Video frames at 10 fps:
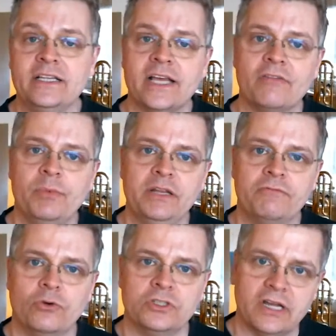have been
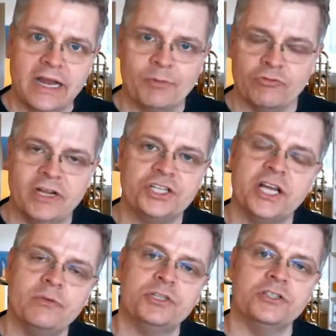for Dynamic Range
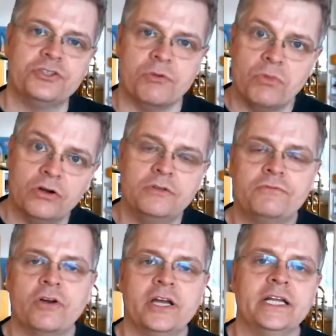Day, which is tomorrow,
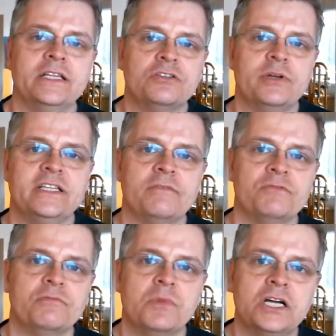Friday, the 27th
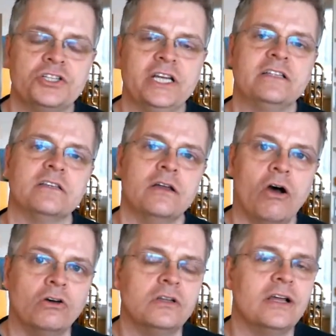of March. It's an
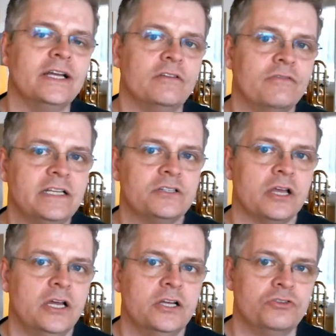online event
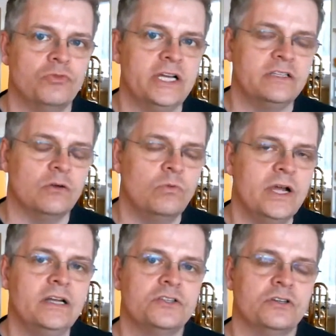to raise
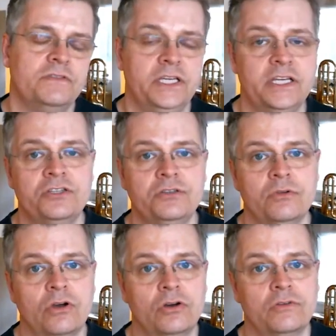awareness of the issue
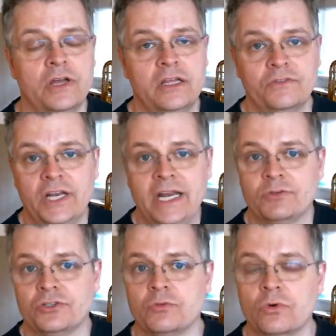of the
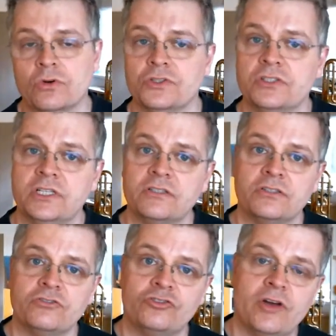loudness wars, this
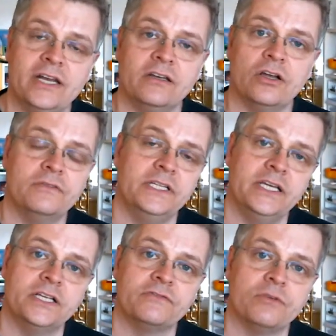trend over the
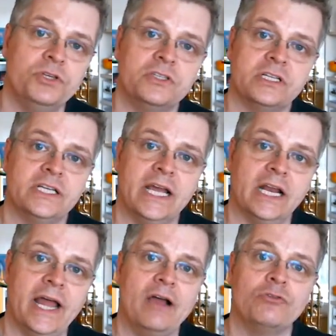years for music to get
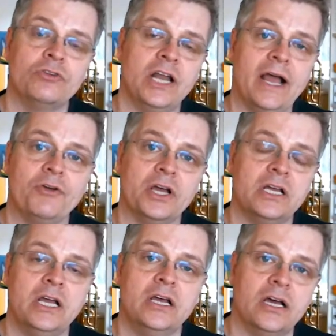louder and louder
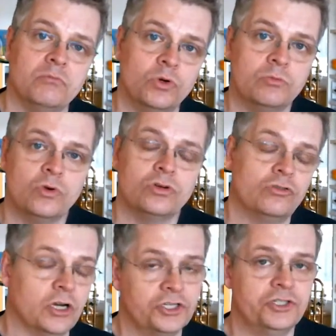and more
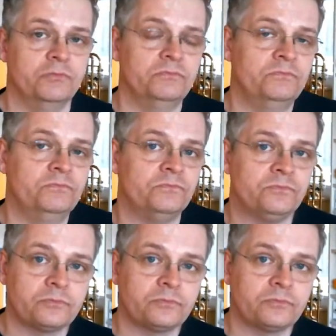crushed. And